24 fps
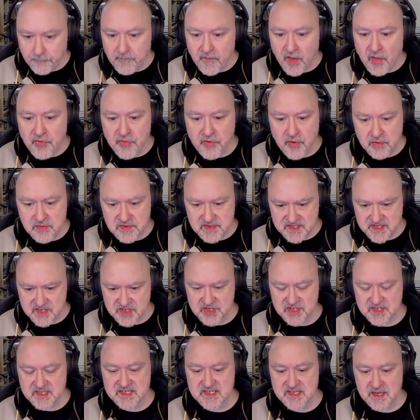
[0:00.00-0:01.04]
Those
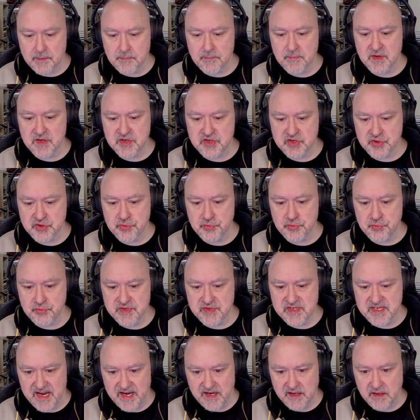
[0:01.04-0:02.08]
digits sum to
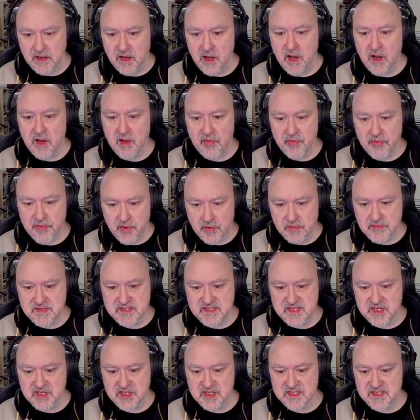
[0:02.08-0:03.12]
ten. Those
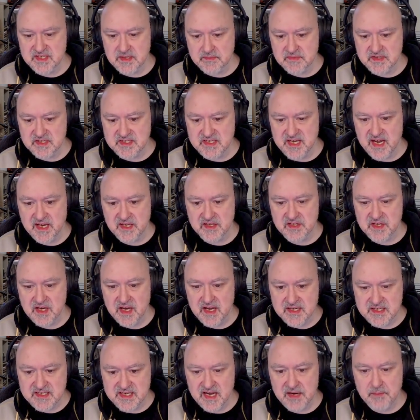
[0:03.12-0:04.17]
digits sum to ten.
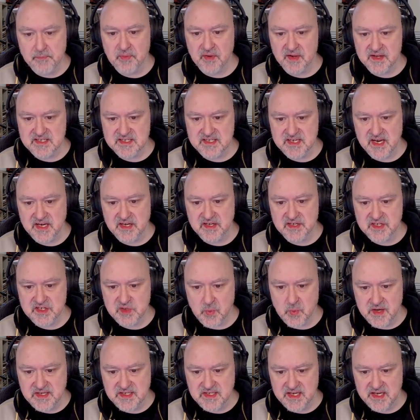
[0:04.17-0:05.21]
ten plus ten is
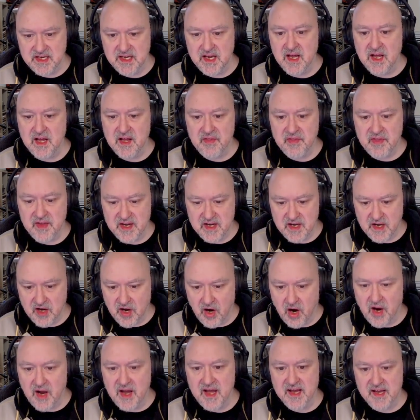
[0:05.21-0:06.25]
twenty. The
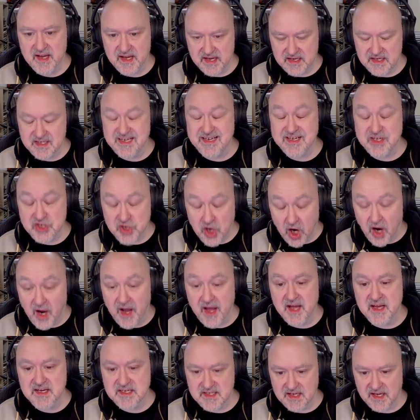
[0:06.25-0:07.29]
entire,
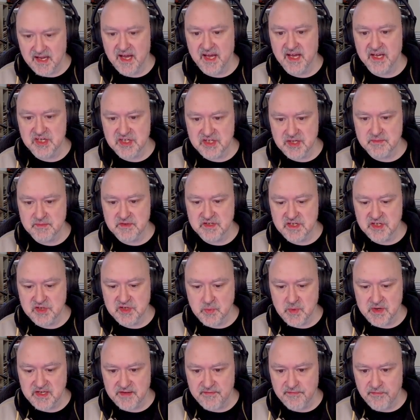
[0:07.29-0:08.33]
entire cage sums to
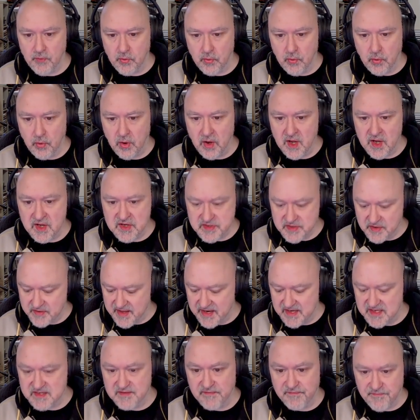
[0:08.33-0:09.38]
twenty-four. So
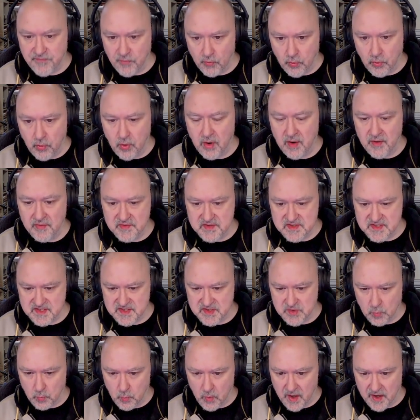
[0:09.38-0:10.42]
that is a four. This
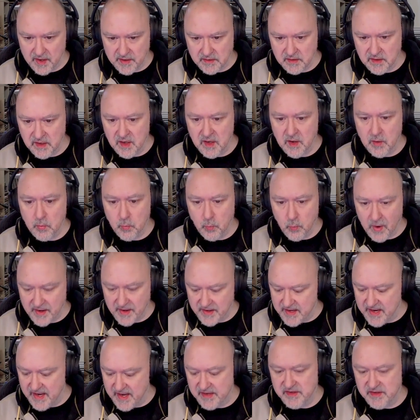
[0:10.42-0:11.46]
is a one.
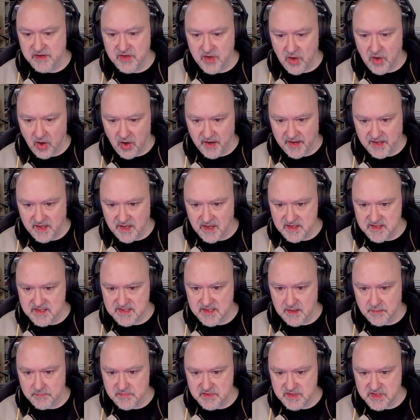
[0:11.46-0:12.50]
one and nine
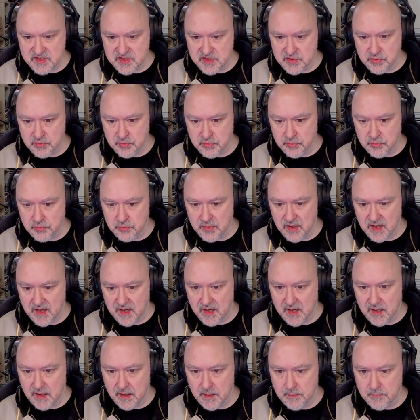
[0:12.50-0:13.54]
sums to
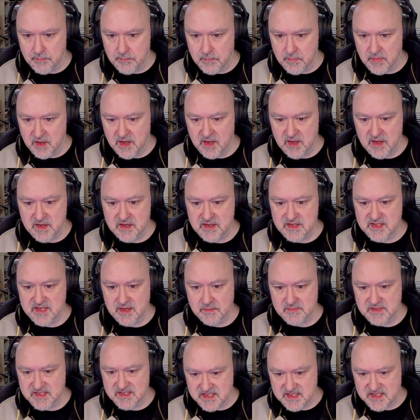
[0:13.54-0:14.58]
um,
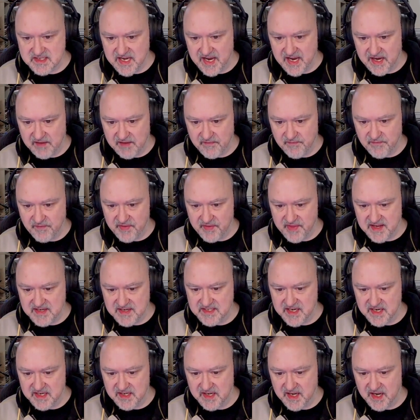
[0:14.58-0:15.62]
sums to ten for that
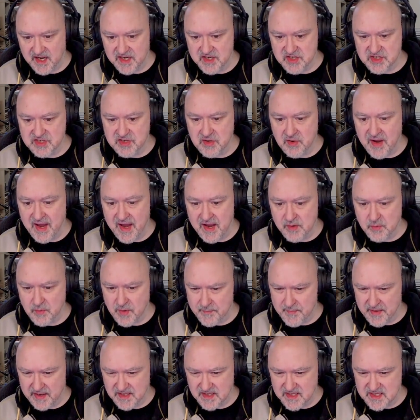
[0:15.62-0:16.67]
ten cage. So how do I
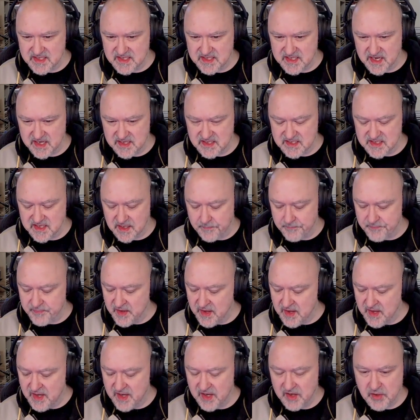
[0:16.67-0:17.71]
make this ten sum?
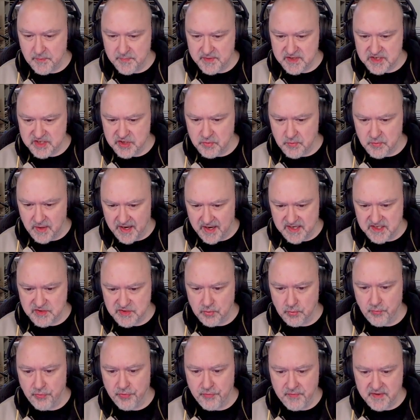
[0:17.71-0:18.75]
It could be two, eight,
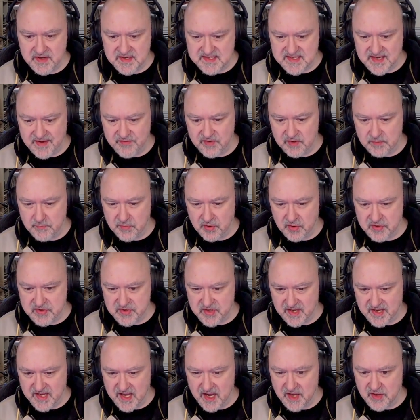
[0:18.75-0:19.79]
or three, seven because
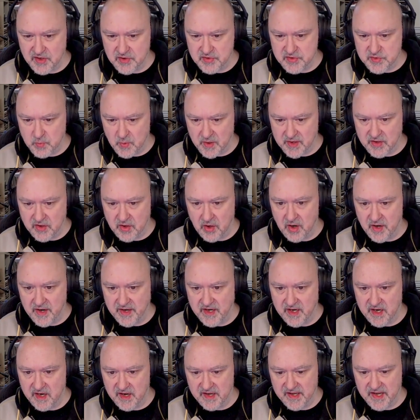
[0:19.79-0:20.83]
I can't use one, nine,
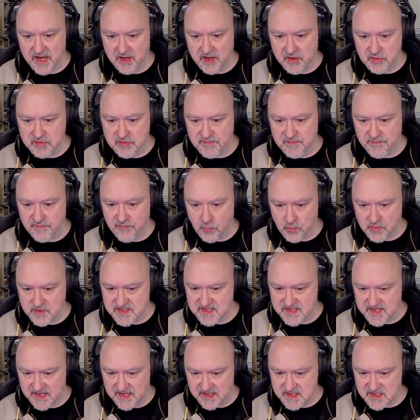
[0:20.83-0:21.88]
and I can't use four,
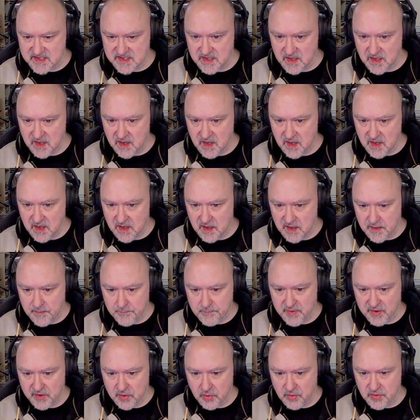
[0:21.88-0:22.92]
six um,
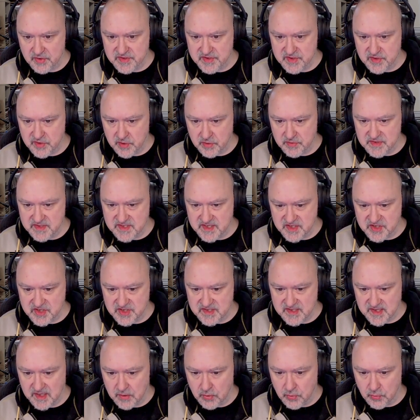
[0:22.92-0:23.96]
because those
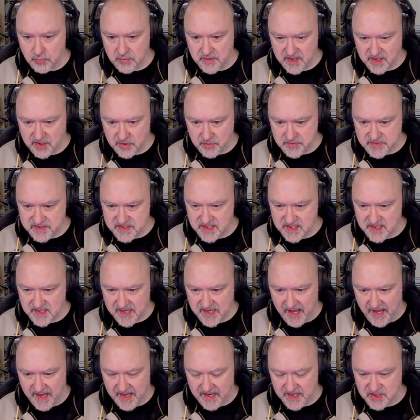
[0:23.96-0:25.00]
digits are already used in the
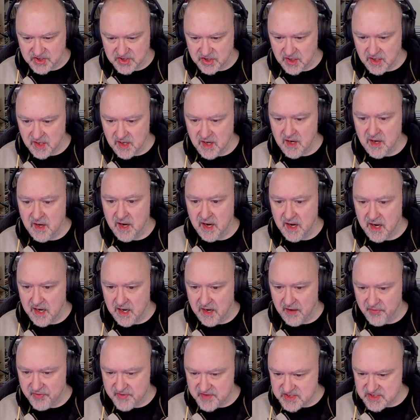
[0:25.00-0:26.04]
cage.
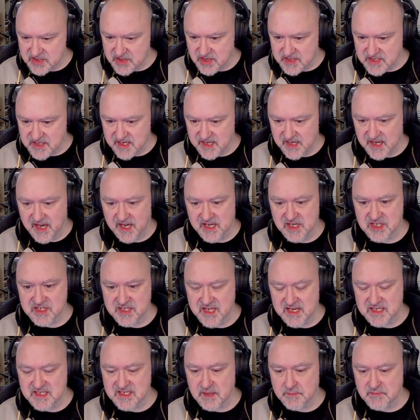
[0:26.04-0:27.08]
Uh, this thirteen cage,
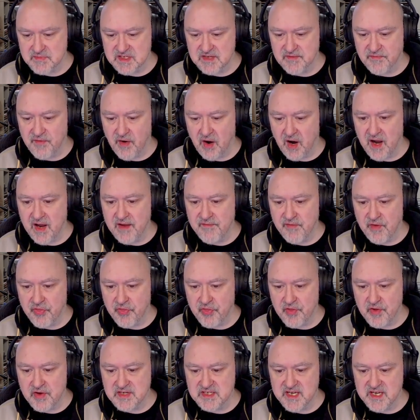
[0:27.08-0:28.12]
that sums to five.
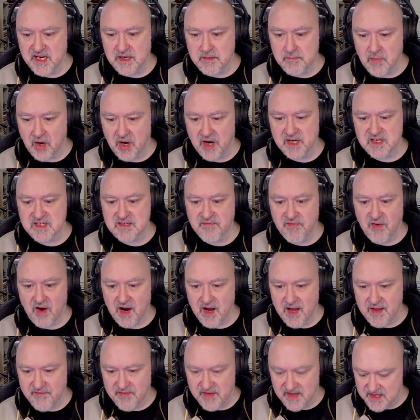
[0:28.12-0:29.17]
thirteen minus
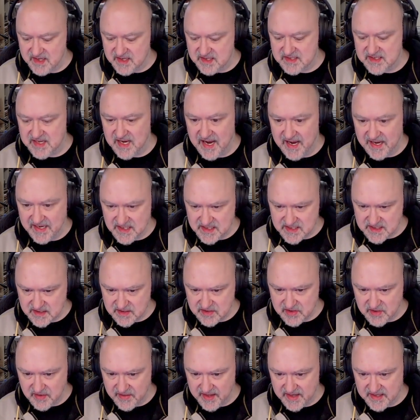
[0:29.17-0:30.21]
five is eight.
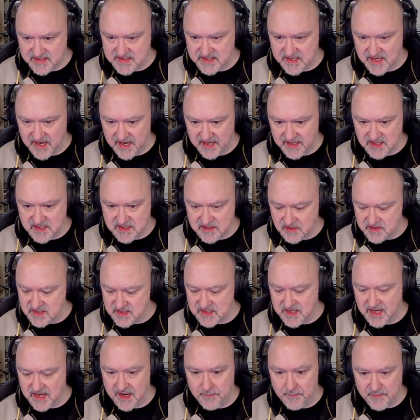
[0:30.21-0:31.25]
So that is an eight. So this
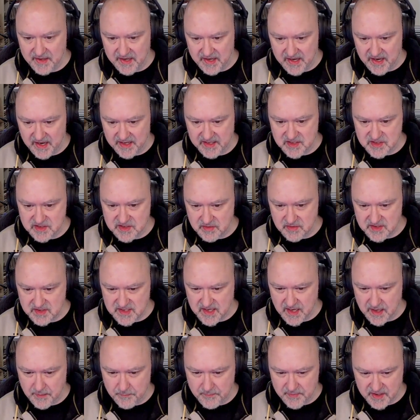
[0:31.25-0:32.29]
can't be an eight. So this
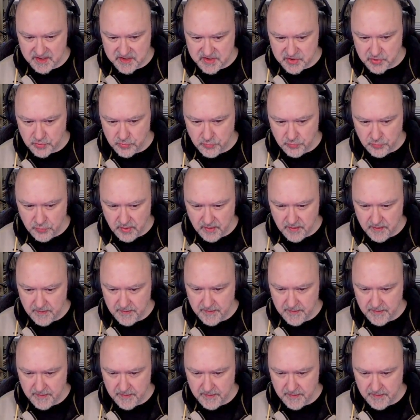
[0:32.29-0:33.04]
can't be a two.